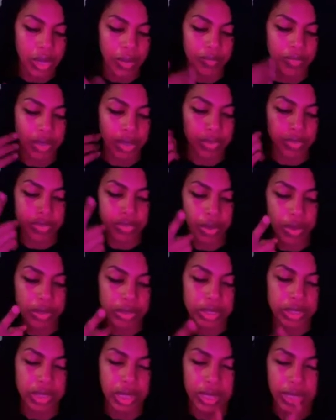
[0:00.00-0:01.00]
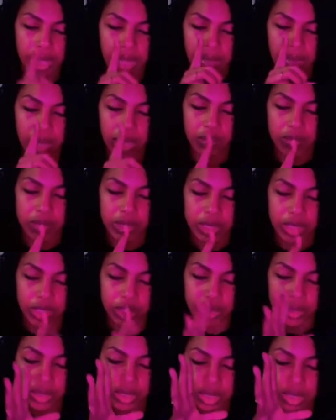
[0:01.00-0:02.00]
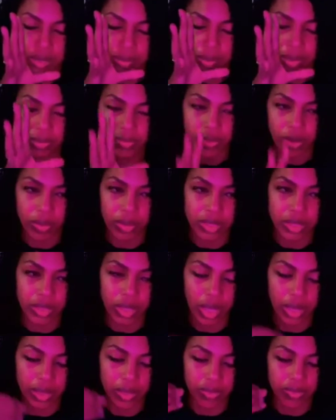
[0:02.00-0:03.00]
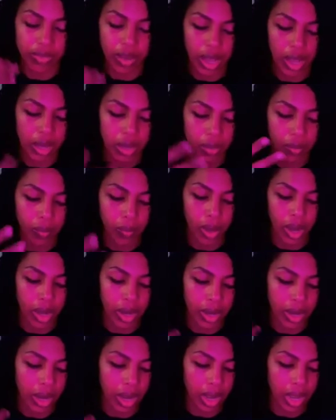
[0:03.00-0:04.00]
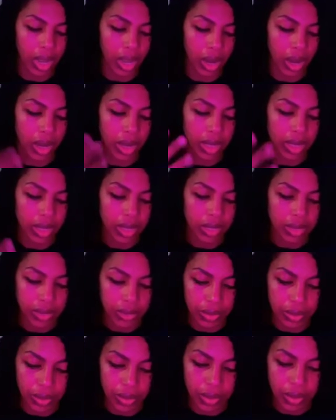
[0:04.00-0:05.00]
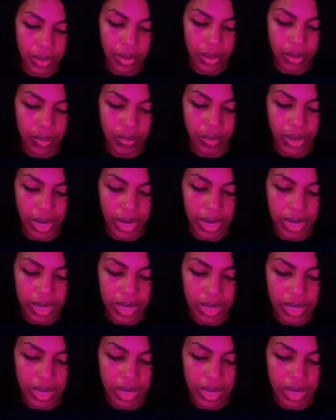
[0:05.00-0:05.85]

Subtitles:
being focused on the elements that you need to be focused on, the fire, water, air, ether, right?